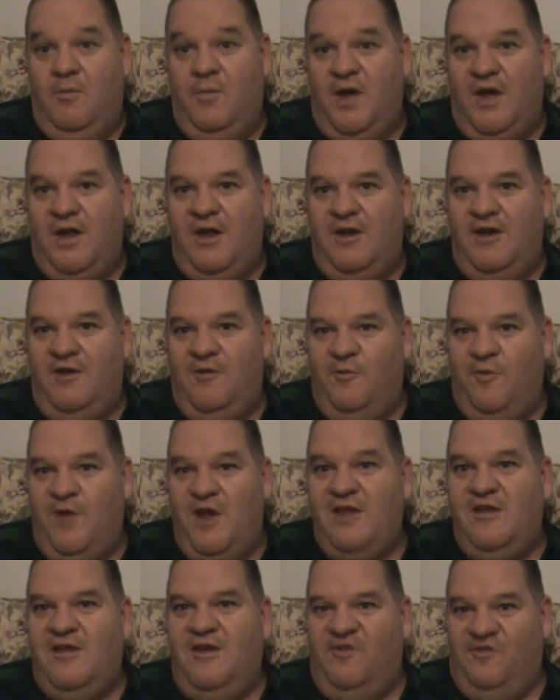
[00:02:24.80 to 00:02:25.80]
But
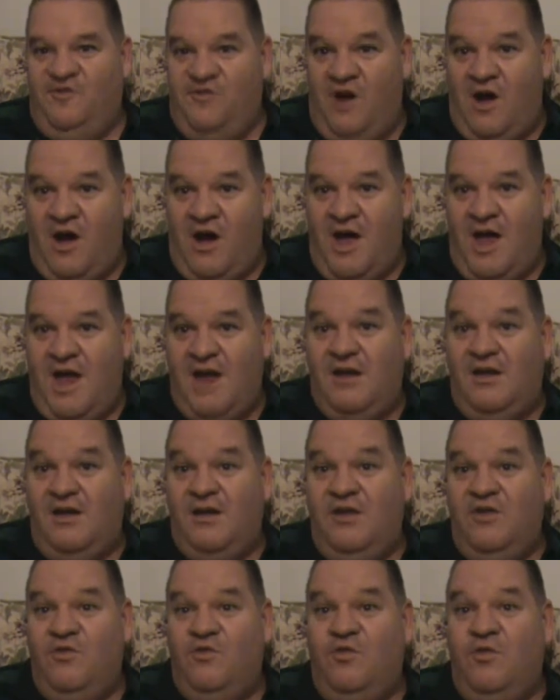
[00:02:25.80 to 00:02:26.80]
when you're right,
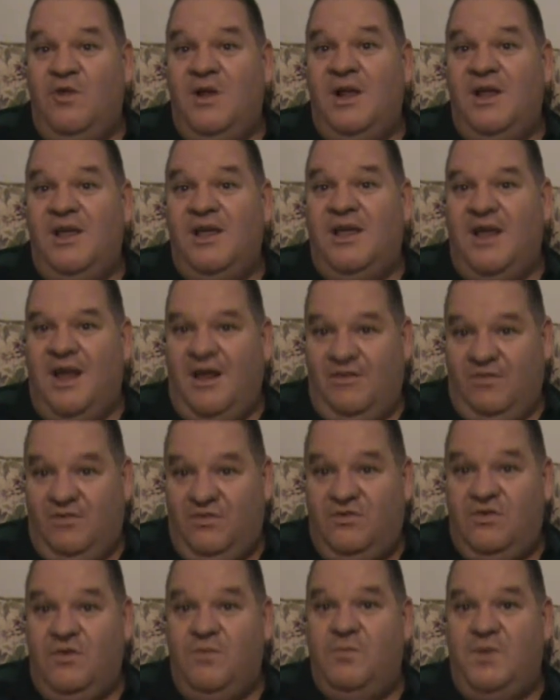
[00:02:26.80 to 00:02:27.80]
you really get
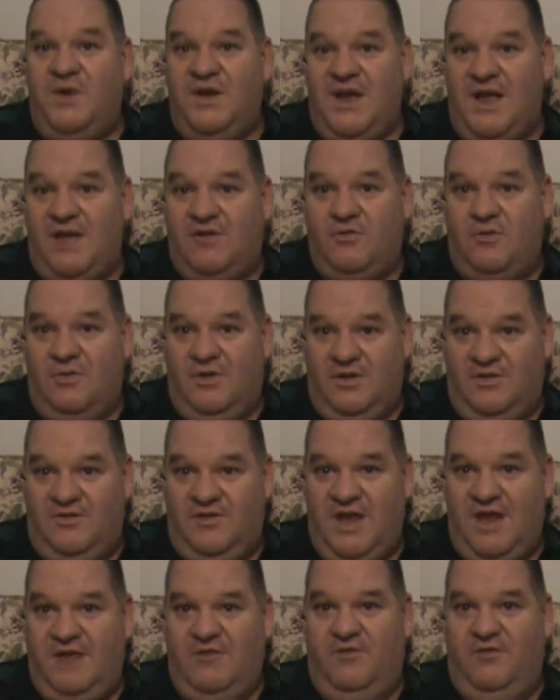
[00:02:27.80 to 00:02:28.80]
supernatural
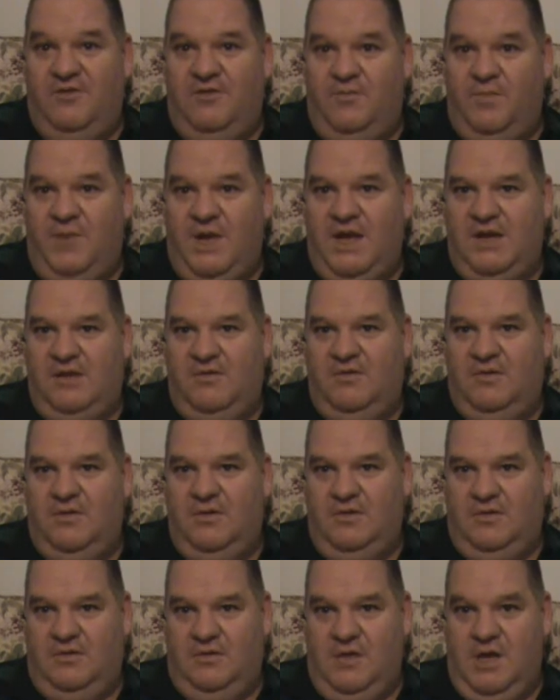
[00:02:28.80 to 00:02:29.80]
attention paid to
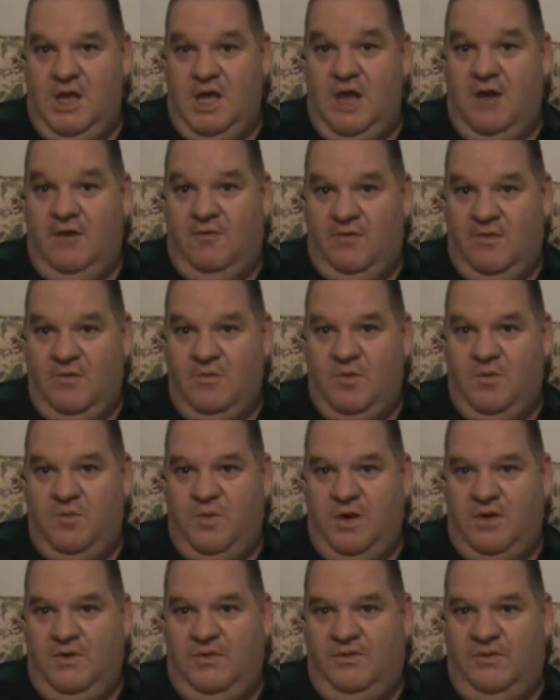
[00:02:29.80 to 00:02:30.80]
you from the
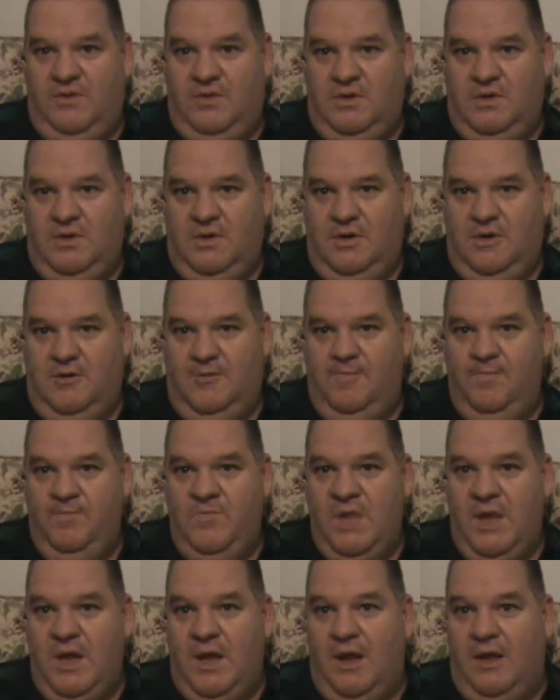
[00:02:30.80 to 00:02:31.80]
person.
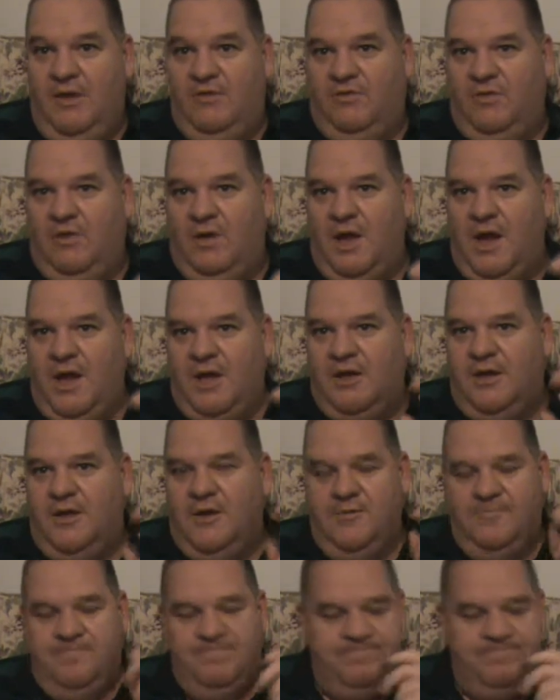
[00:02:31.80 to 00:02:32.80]
It's like